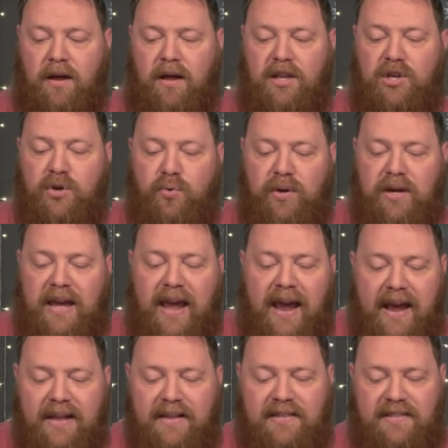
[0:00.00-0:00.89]
You
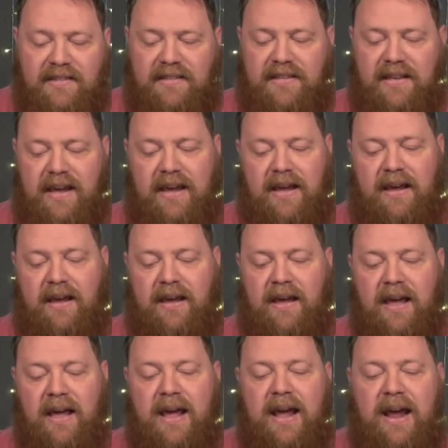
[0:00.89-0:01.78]
can't
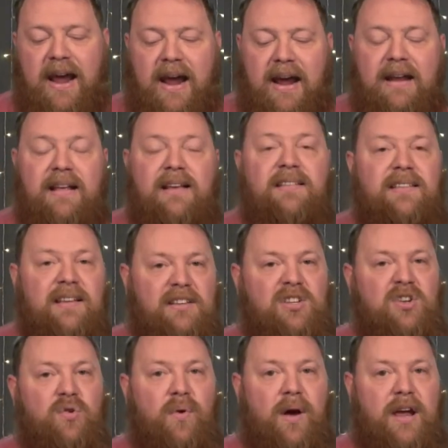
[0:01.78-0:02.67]
see any
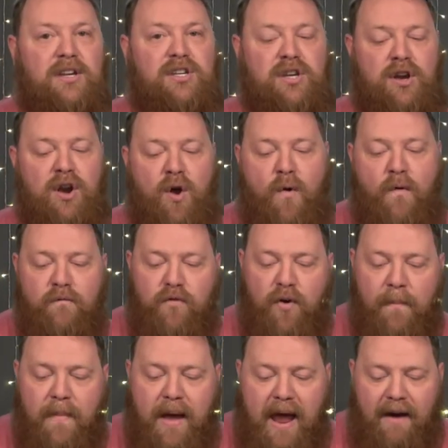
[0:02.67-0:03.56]
situation
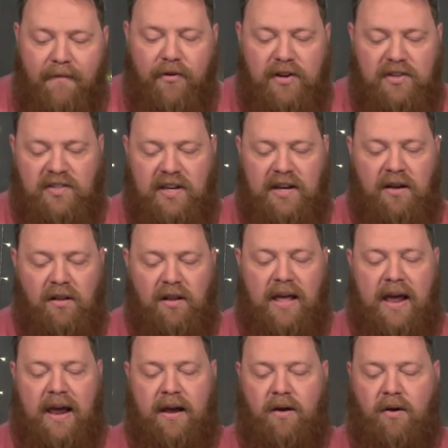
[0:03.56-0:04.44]
from every single
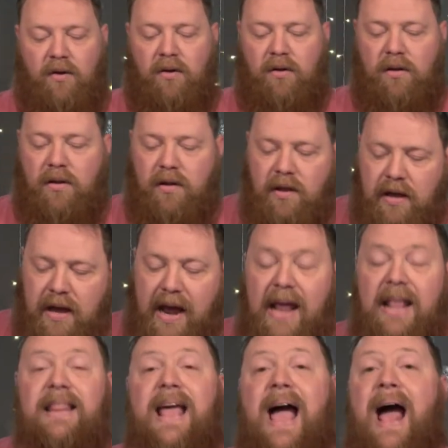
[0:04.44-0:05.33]
angle,
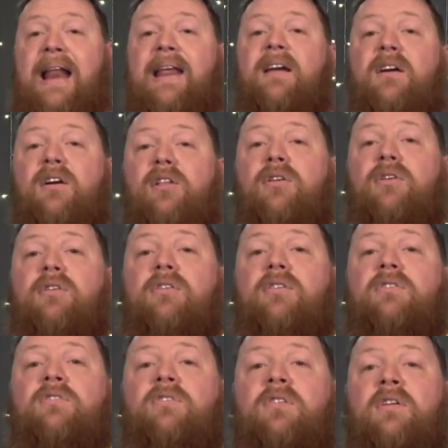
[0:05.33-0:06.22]
and that
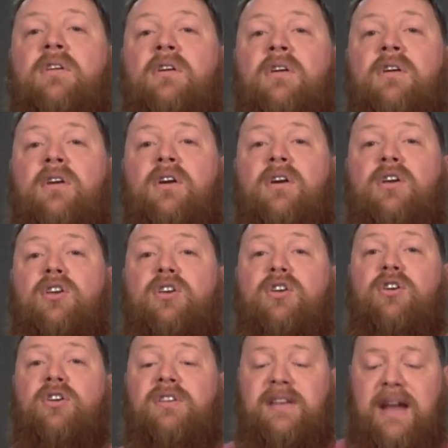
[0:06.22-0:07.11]
includes
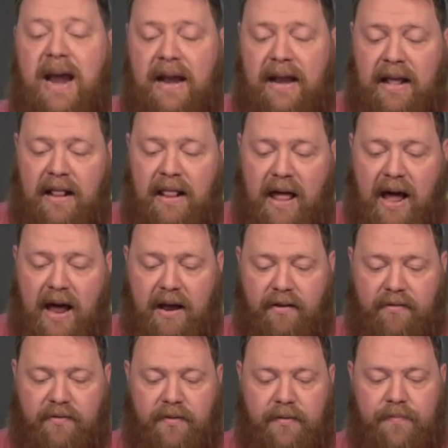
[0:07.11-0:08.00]
your dating
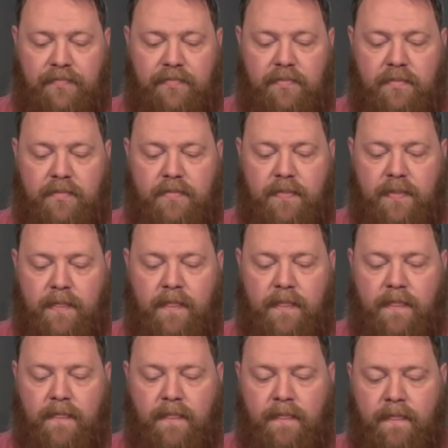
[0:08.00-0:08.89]
life.
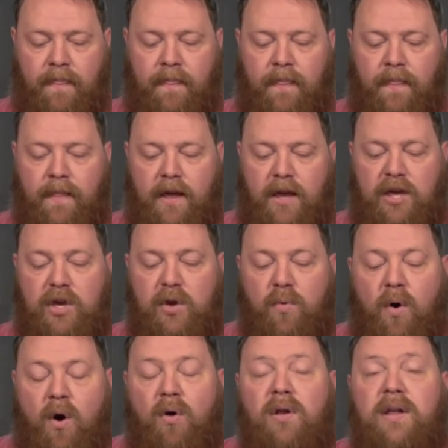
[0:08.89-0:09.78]

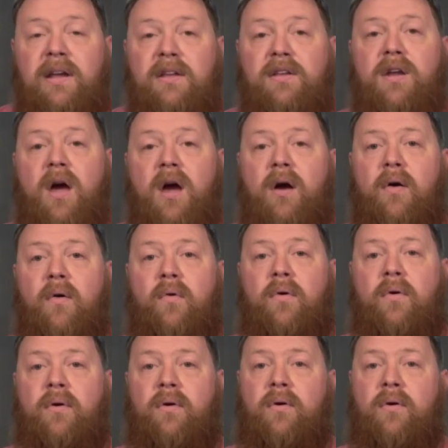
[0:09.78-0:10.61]
You only know